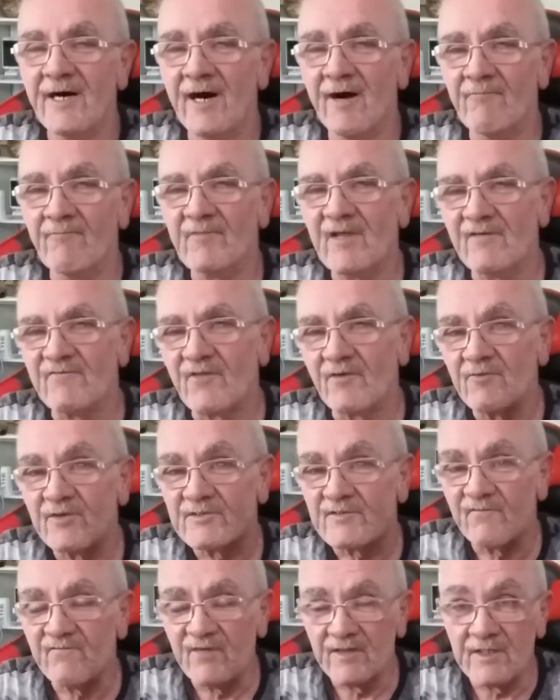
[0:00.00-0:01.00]
um, if there
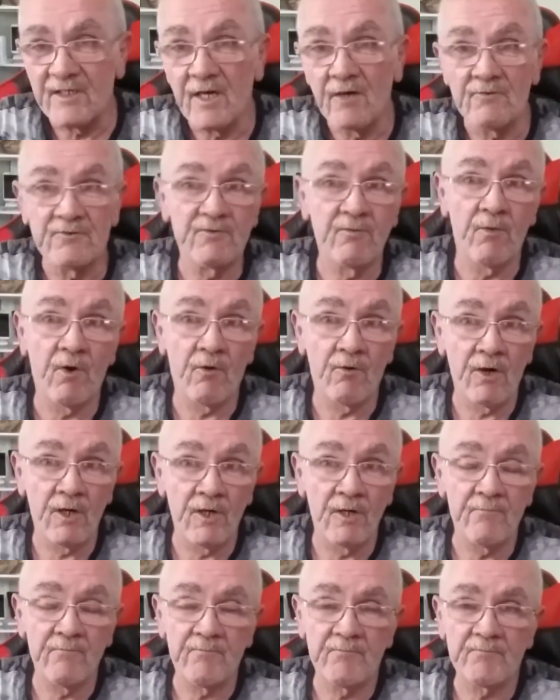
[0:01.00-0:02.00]
is a video
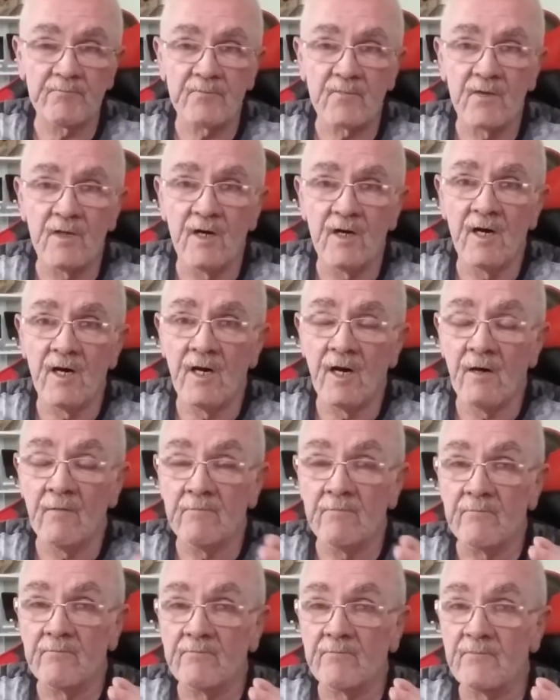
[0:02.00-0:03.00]
tomorrow,
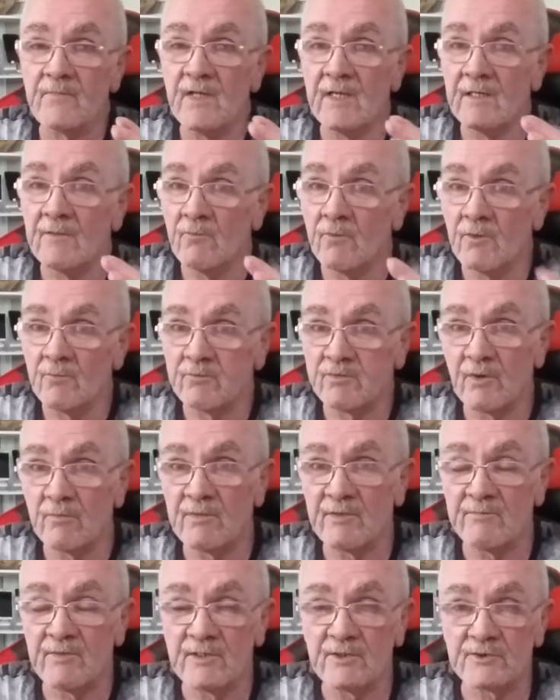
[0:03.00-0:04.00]
um, it will
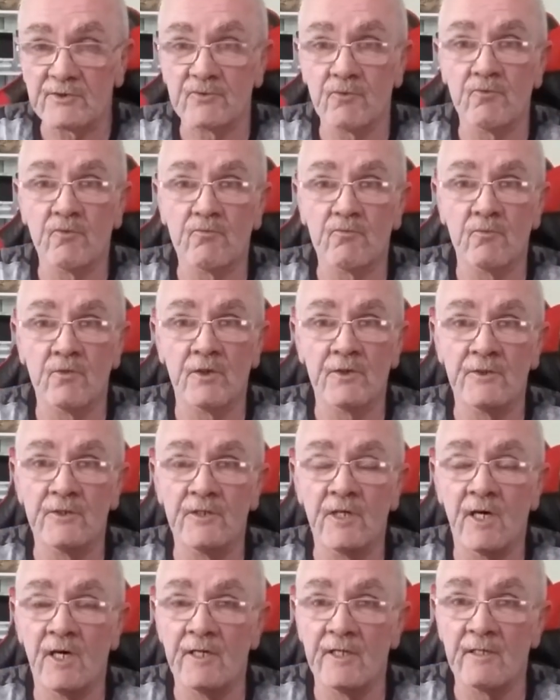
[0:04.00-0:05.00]
probably be a short
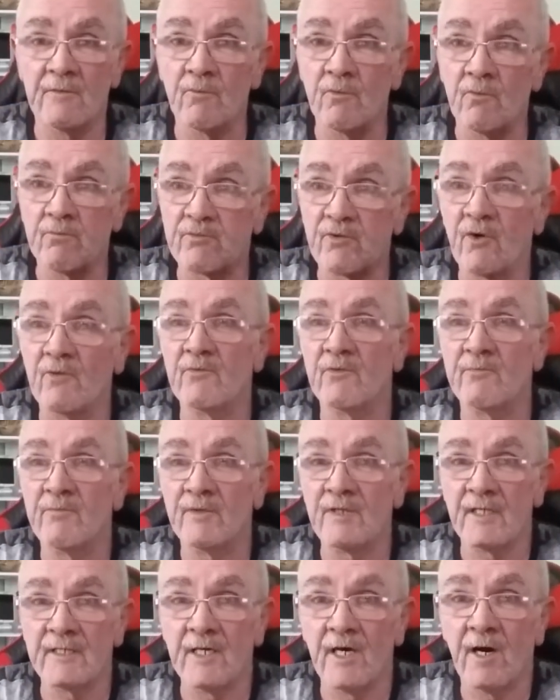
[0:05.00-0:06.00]
one and it will
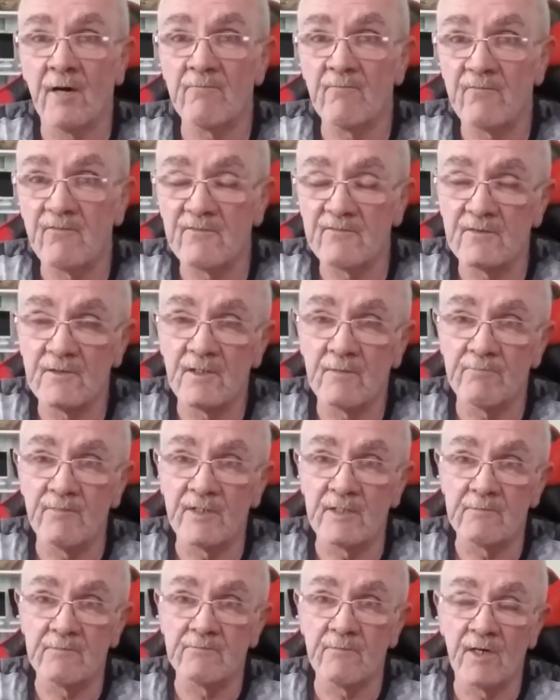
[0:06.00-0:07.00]
probably up
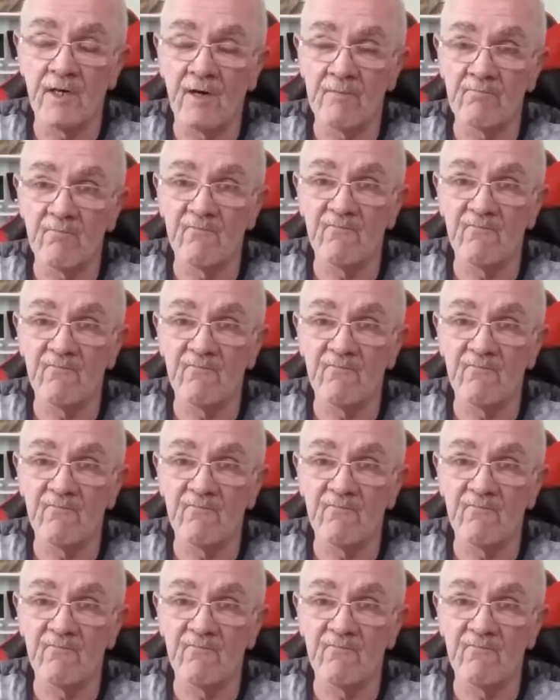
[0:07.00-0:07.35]
be up